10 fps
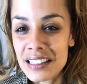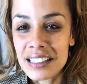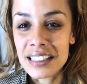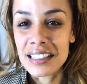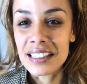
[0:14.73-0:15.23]

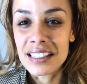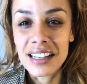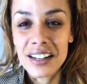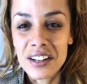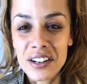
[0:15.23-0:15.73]
that
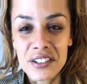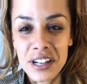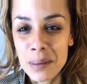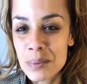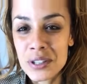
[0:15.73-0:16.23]
are
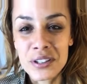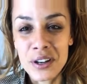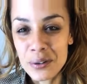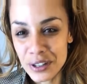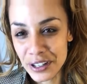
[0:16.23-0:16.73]
up to
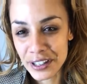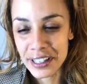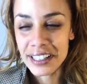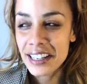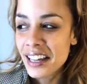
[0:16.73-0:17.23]
no
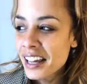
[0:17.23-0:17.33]
good.